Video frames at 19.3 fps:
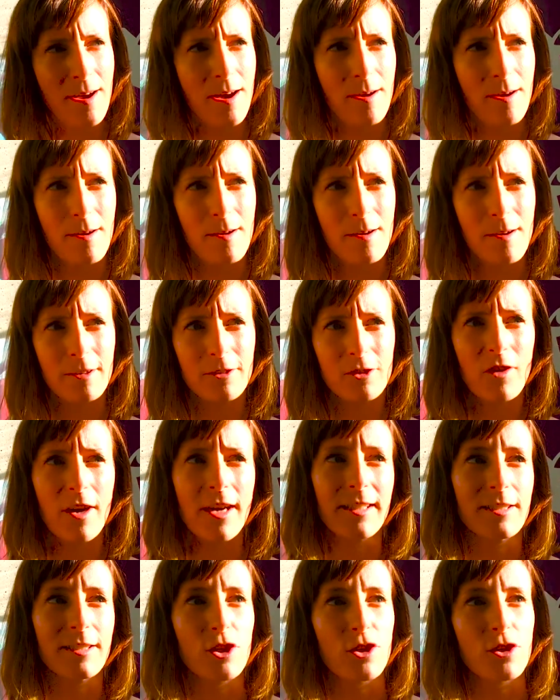her
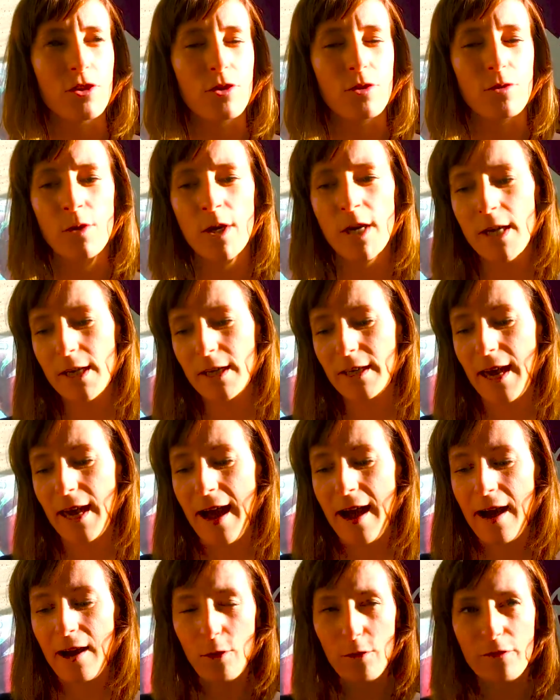trying to get
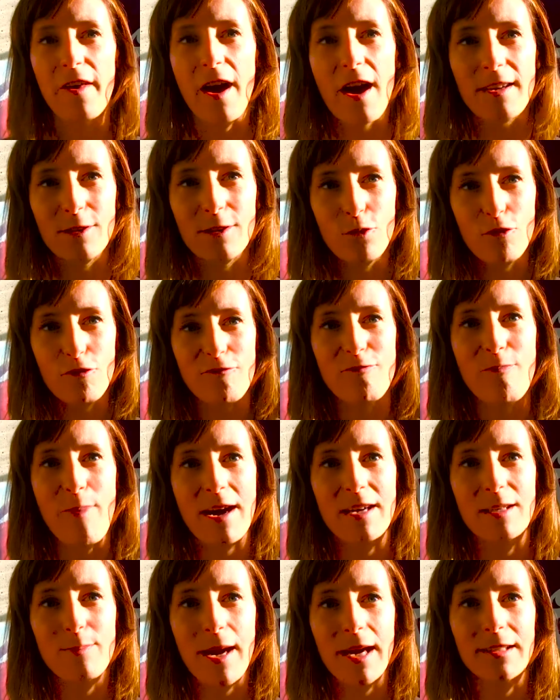out of that sort of
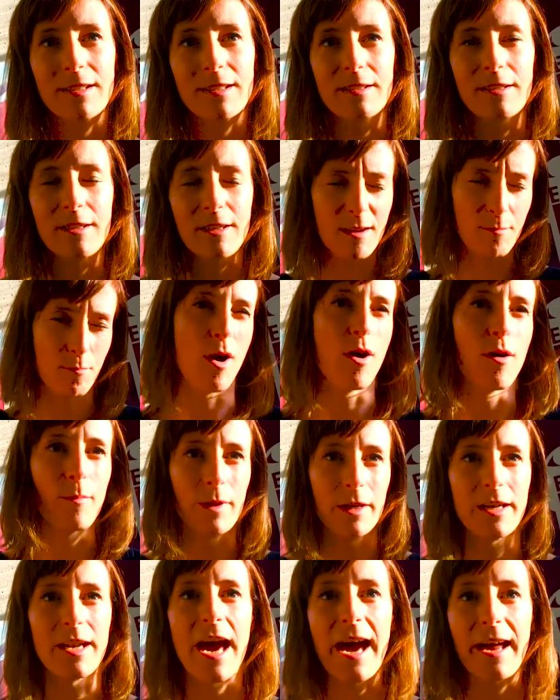bad pattern and her mum
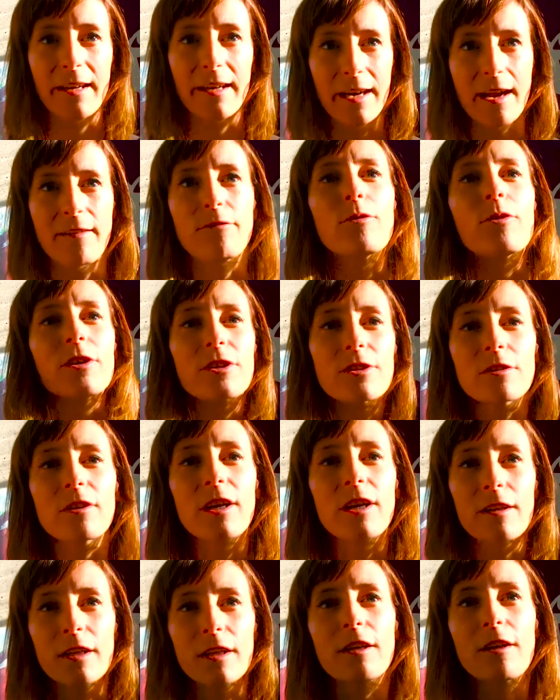and nan, and everyone is
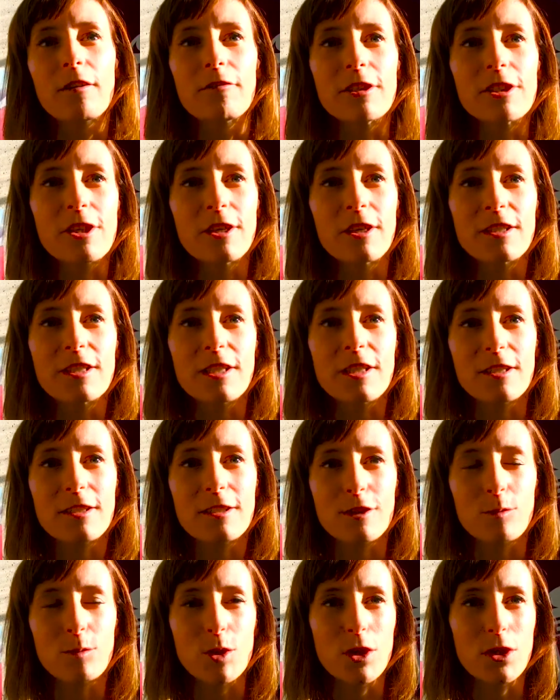trying to encourage her to
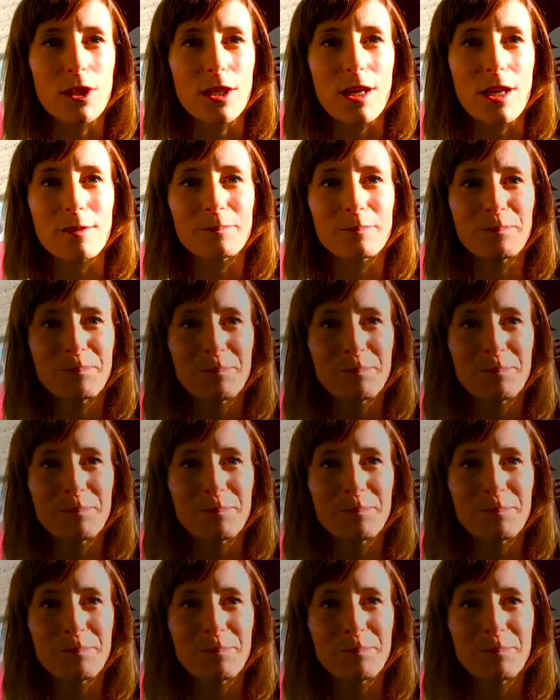stop doing that.